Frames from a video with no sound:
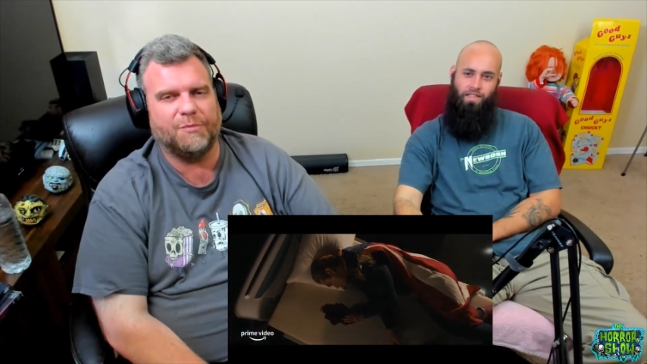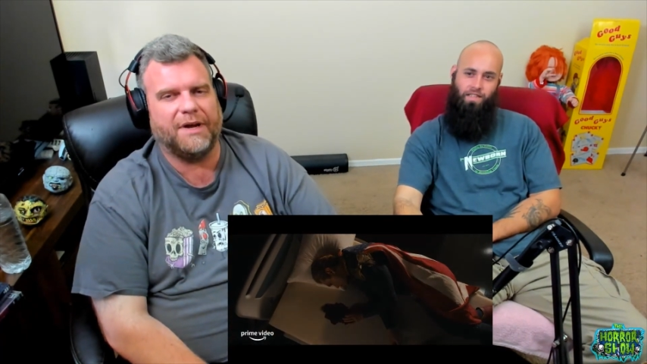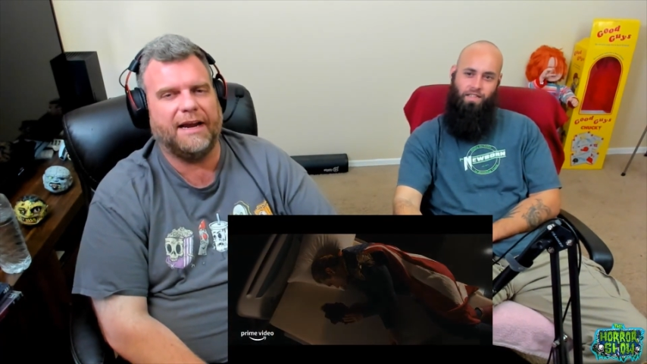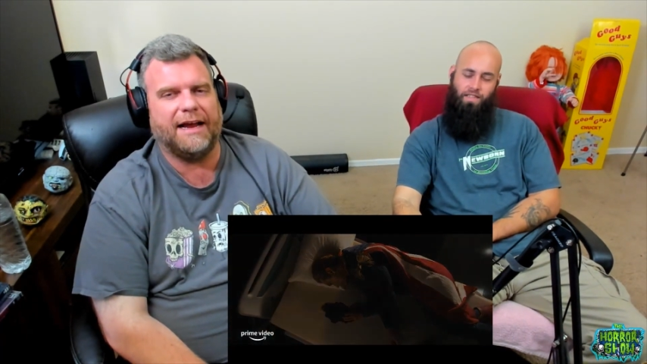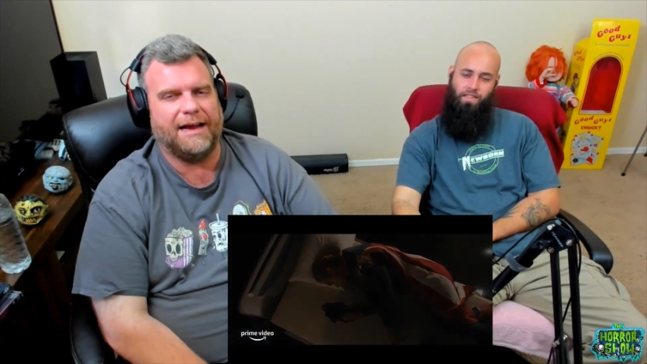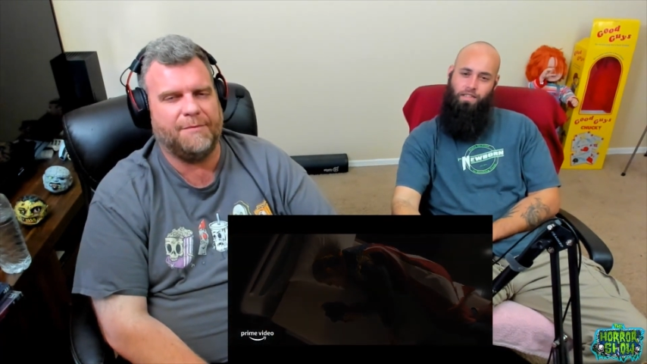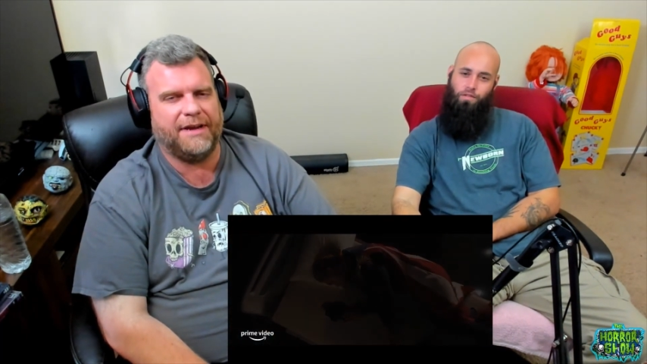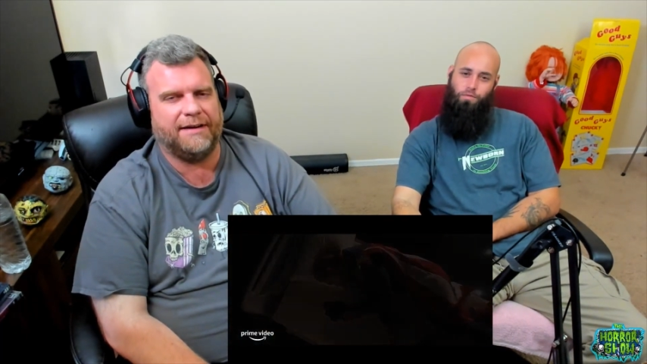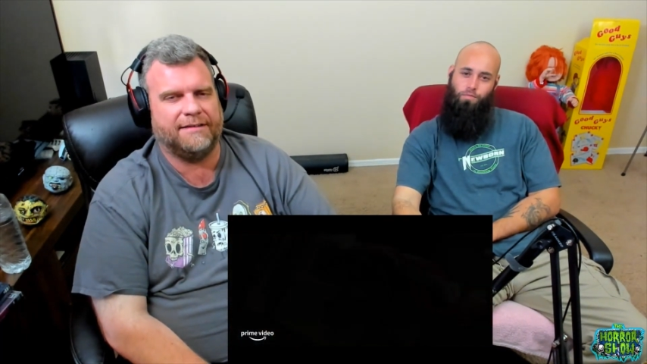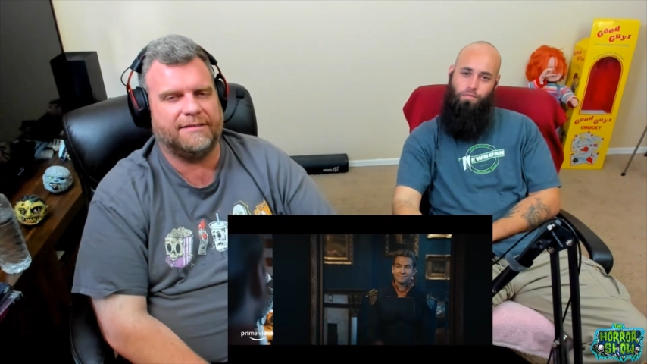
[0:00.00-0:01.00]
Speaker 1: but I
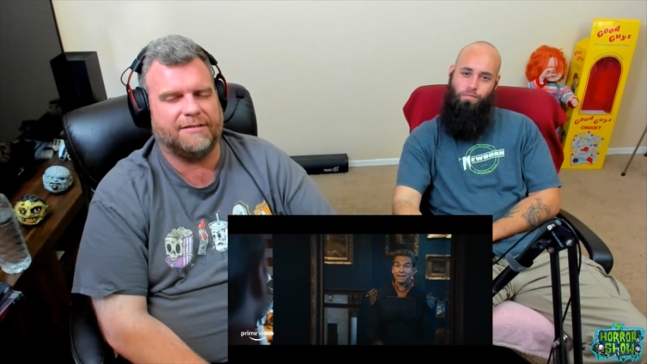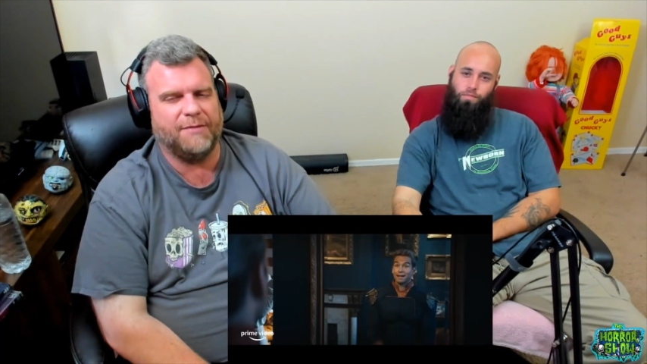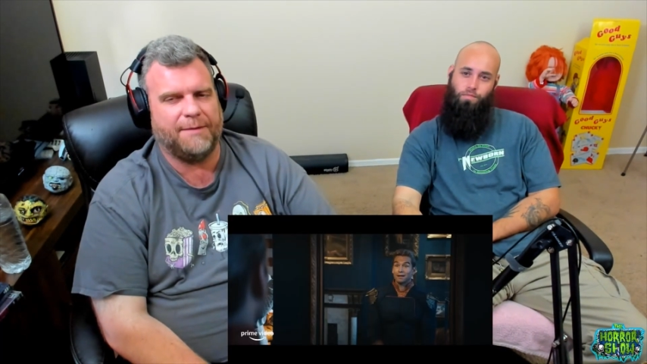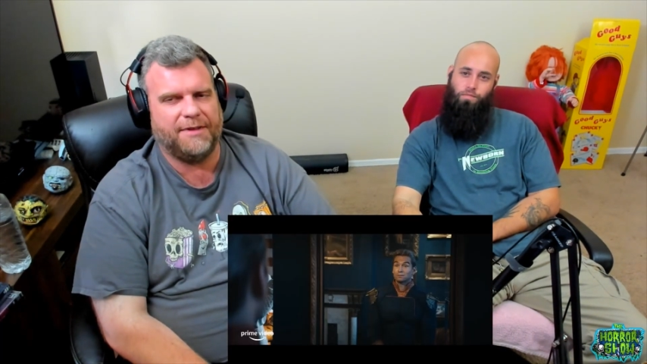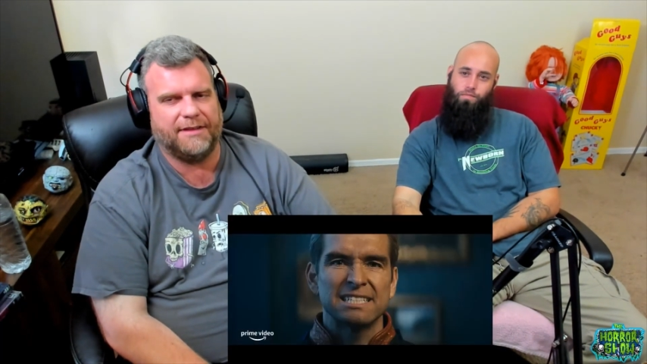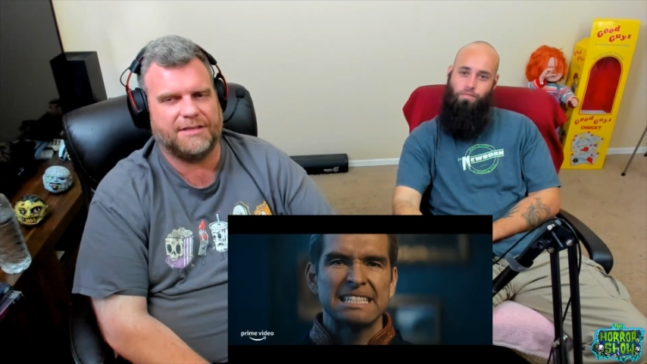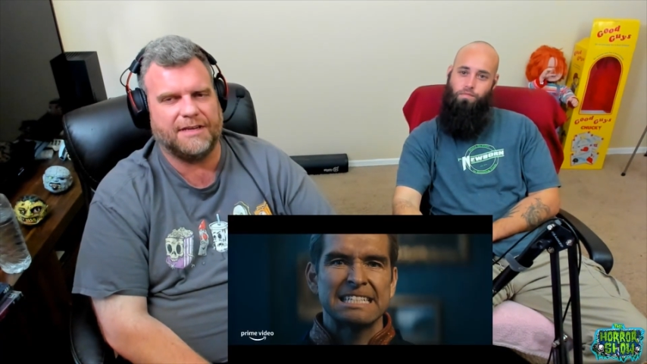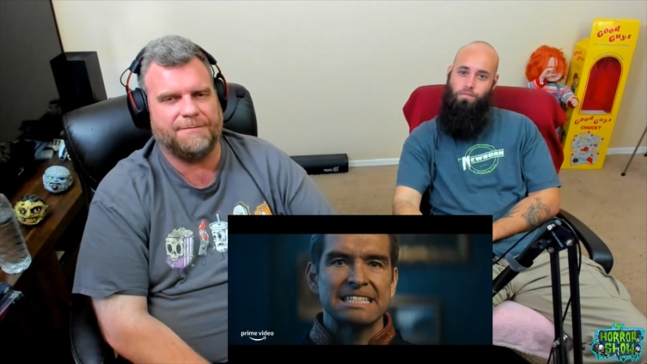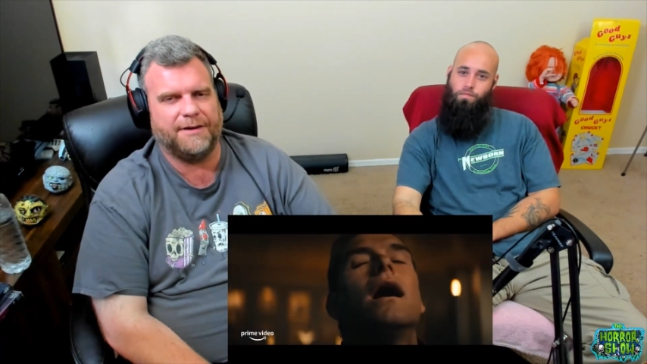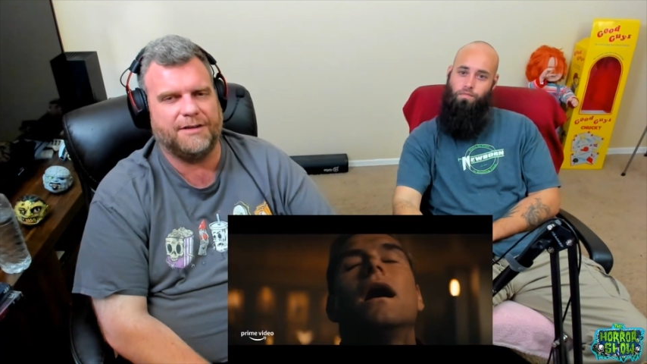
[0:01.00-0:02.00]
mean, maybe this,
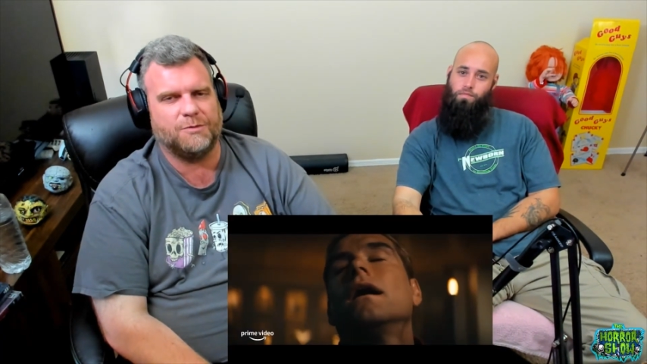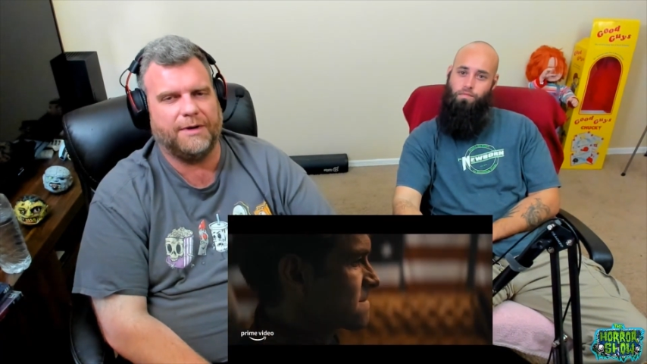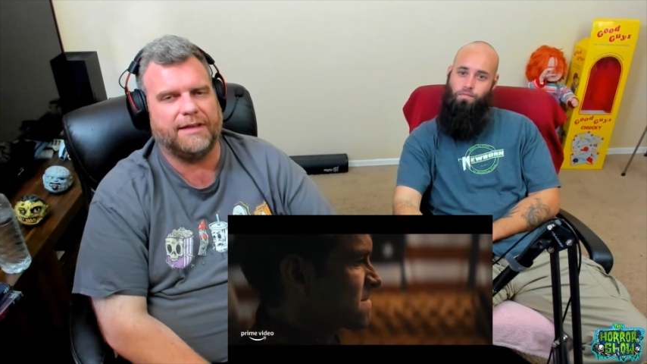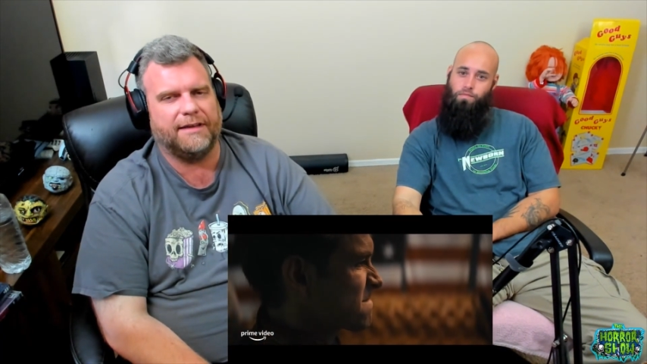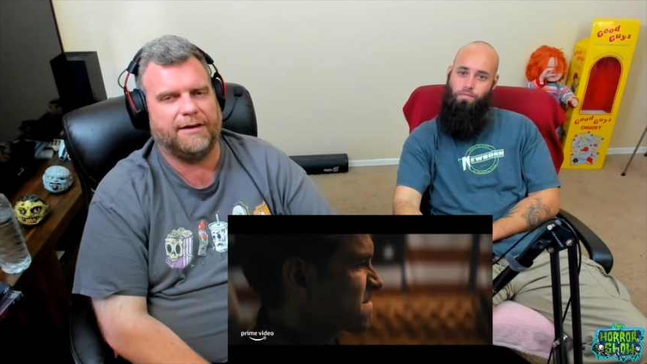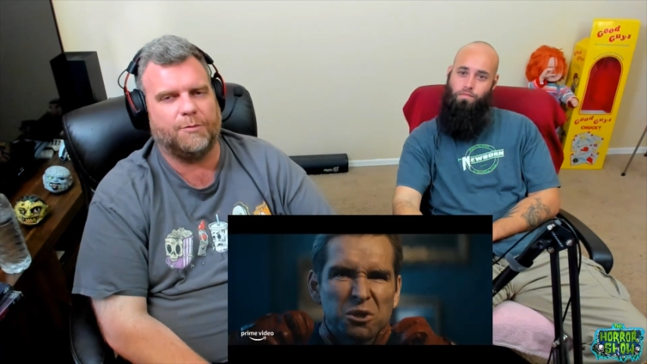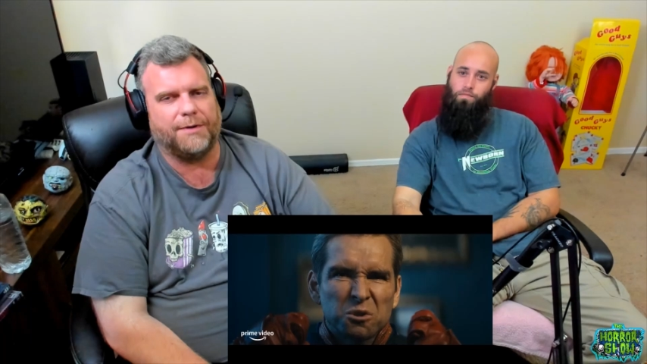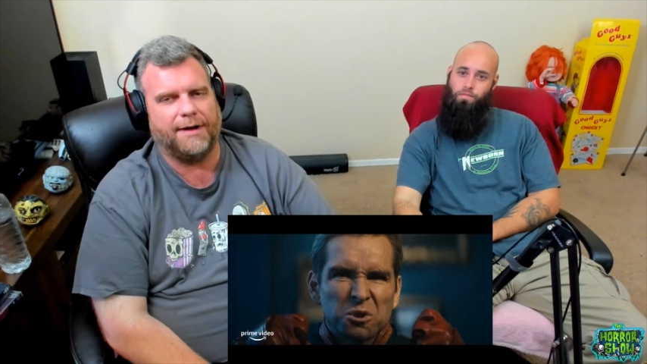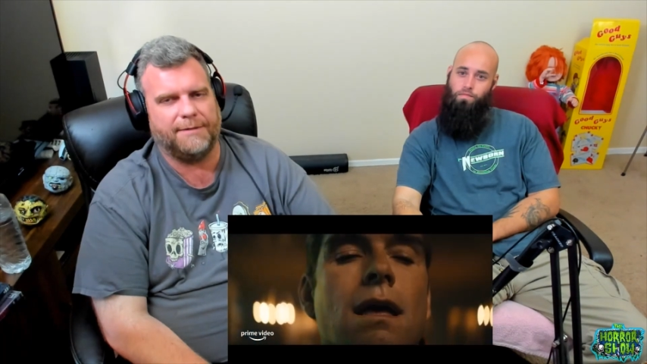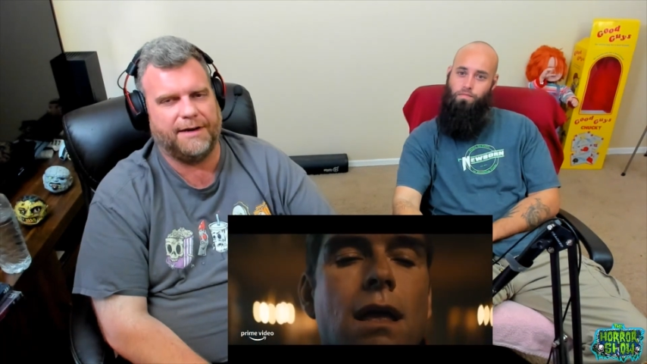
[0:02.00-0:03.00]
if it is weekly, it'll
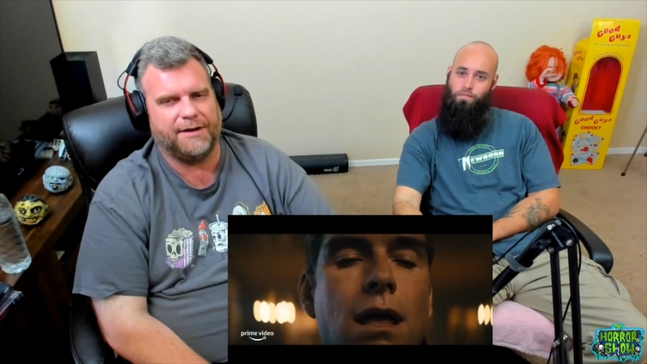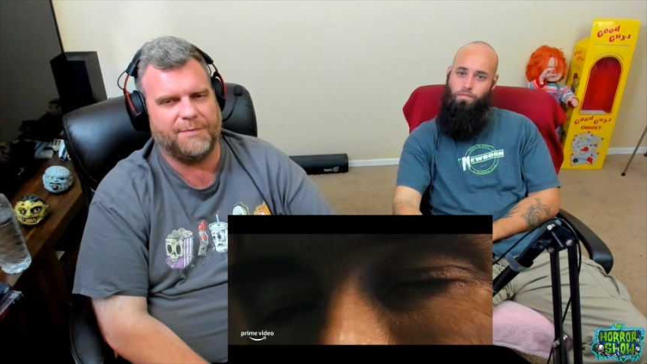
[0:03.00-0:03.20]
probably end up